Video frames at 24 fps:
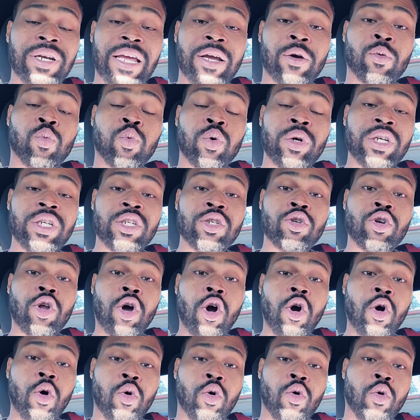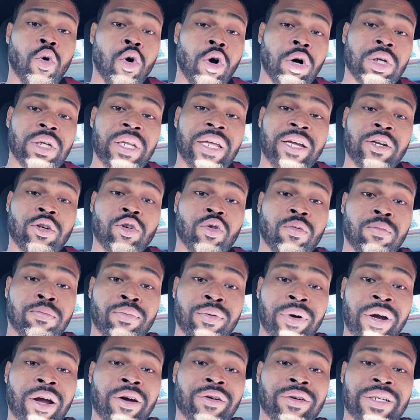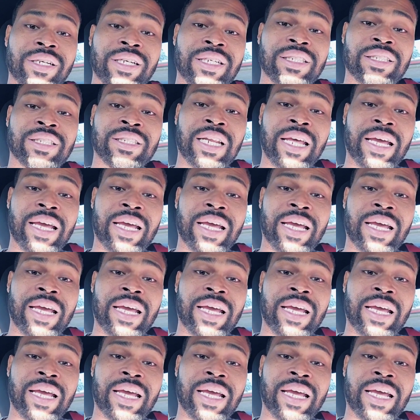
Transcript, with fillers: Like, we know who Orlando Brown is.